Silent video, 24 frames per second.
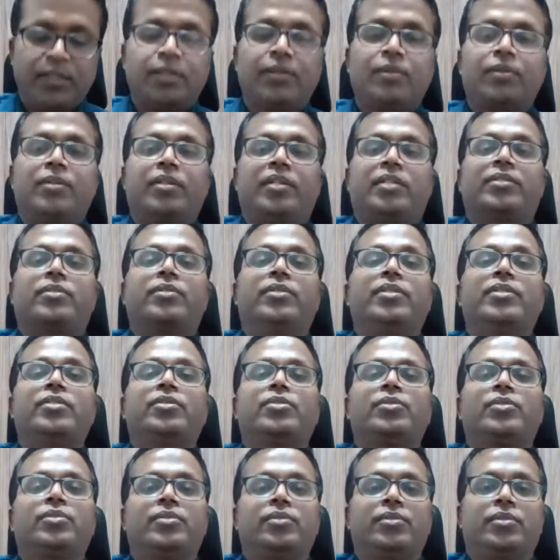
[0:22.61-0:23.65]
we are going
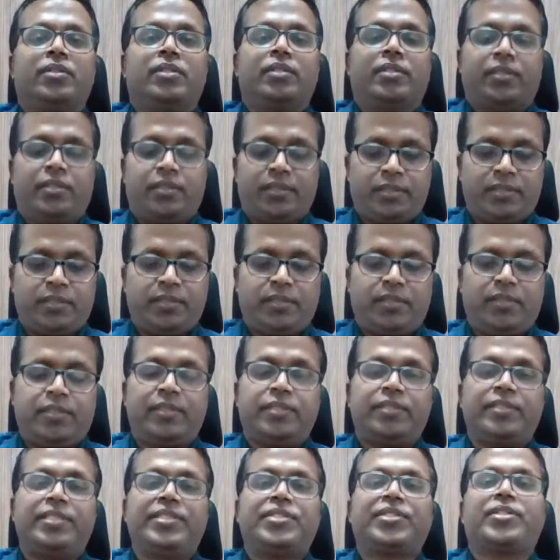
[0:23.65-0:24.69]
to
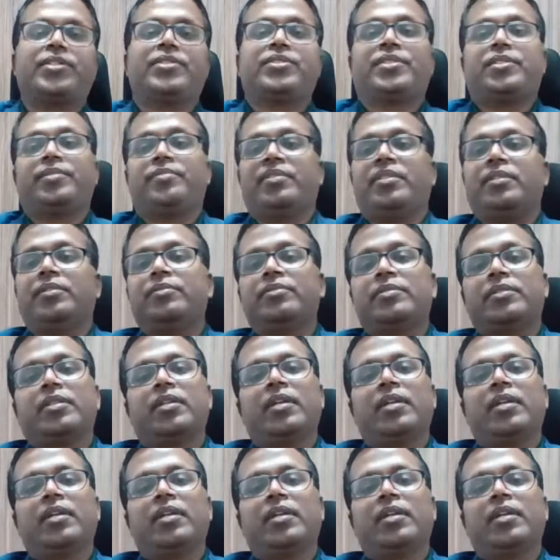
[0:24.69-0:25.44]
discuss about